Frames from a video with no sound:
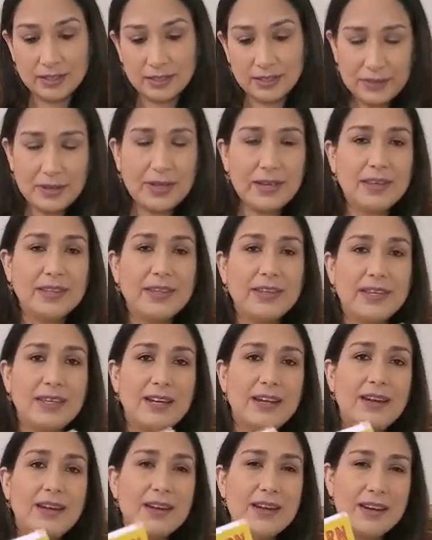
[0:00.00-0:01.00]
So yeah, they
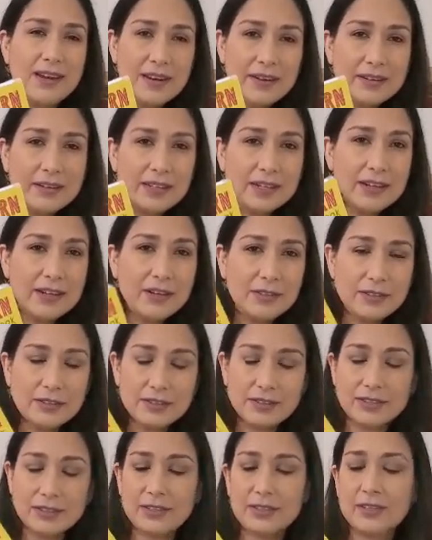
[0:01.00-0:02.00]
can learn a
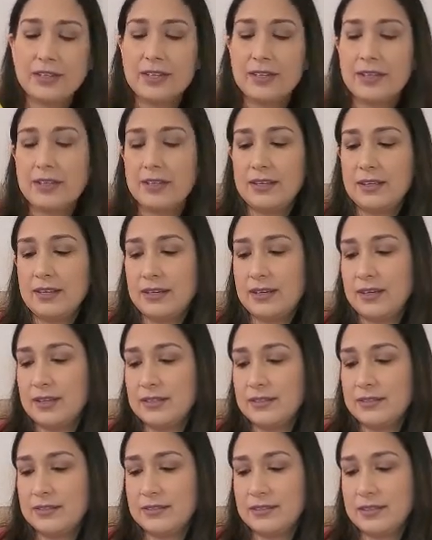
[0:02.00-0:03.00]
lot
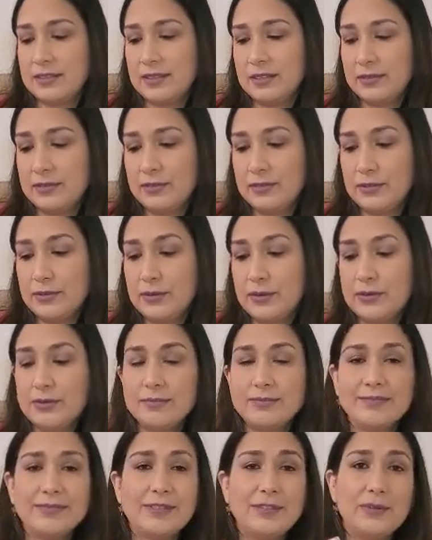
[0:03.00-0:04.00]
and if you
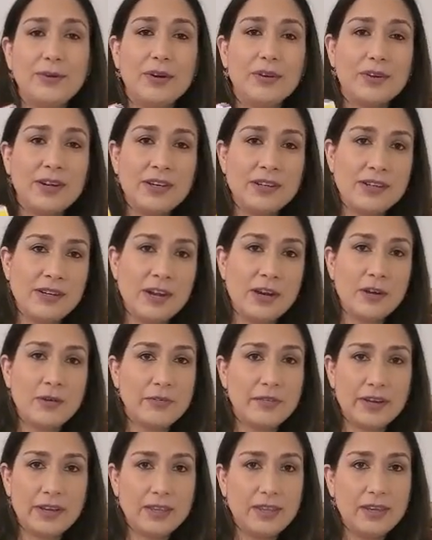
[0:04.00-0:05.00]
don't you are running out
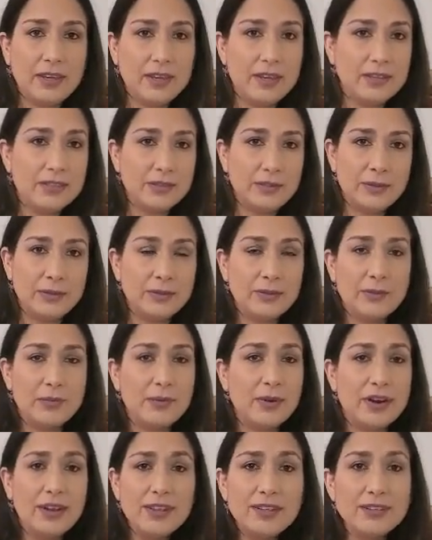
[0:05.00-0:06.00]
of ideas, you don't know
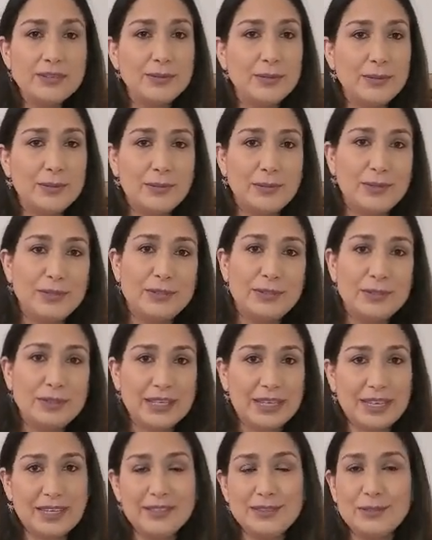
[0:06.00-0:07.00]
what else to do with your
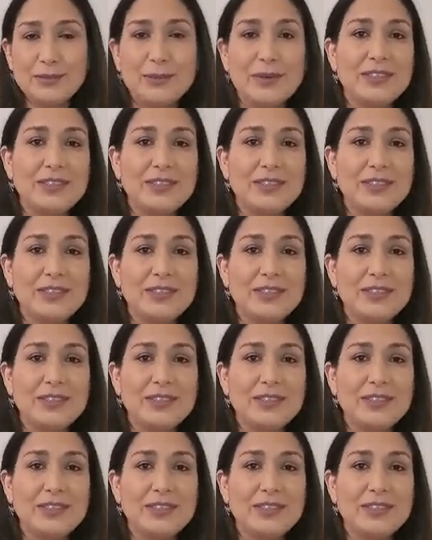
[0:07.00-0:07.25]
kids to